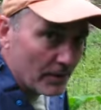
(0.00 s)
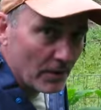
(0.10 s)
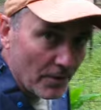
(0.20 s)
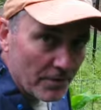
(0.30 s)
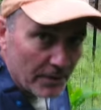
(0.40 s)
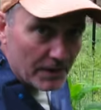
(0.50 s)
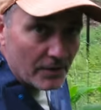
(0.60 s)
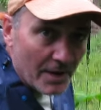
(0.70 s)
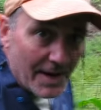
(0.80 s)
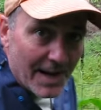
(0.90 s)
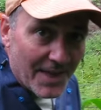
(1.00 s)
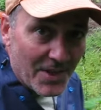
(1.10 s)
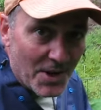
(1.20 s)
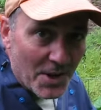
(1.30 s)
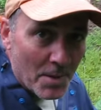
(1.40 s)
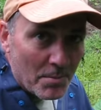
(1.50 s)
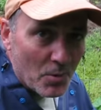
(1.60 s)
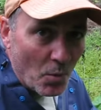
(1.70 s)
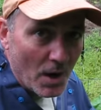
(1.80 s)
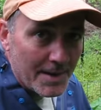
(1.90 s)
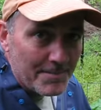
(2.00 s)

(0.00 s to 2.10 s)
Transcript: fell into the fence the number one